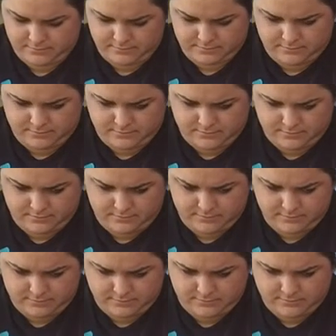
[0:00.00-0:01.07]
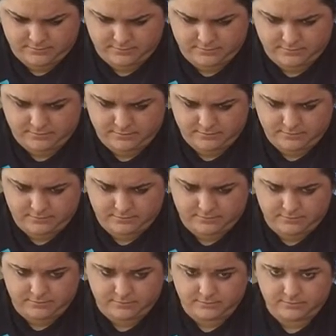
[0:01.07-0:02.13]

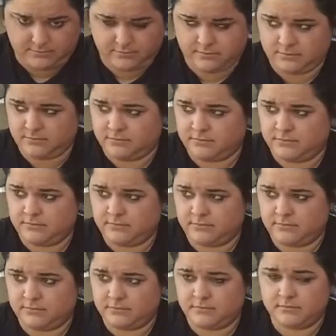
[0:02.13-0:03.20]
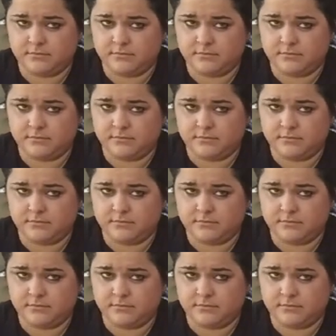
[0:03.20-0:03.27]
(silent)